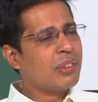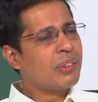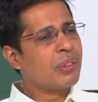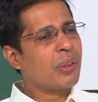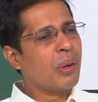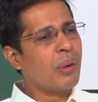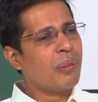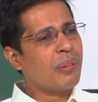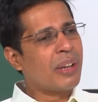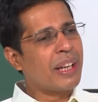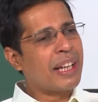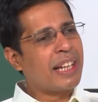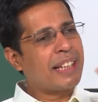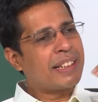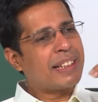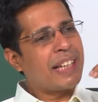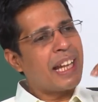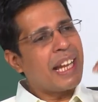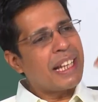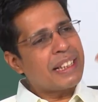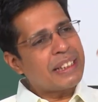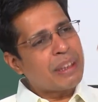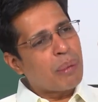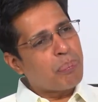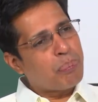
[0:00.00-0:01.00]
So, when I
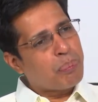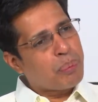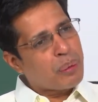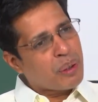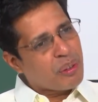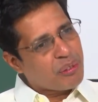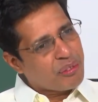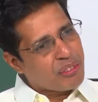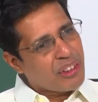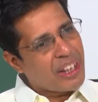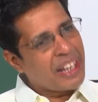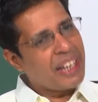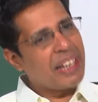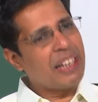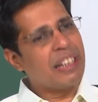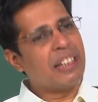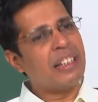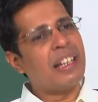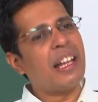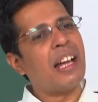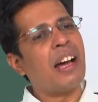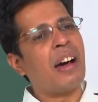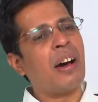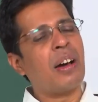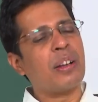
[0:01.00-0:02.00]
take the
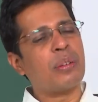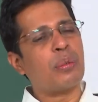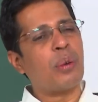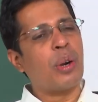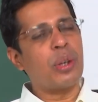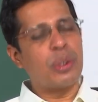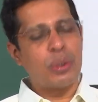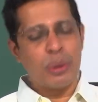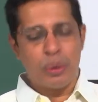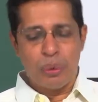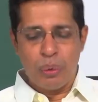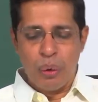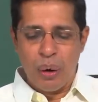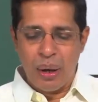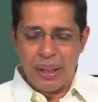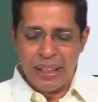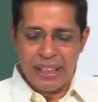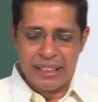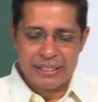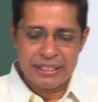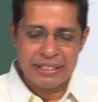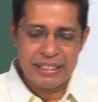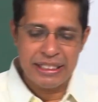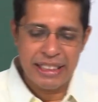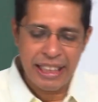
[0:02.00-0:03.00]
profile or what you
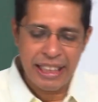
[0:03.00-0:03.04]
call as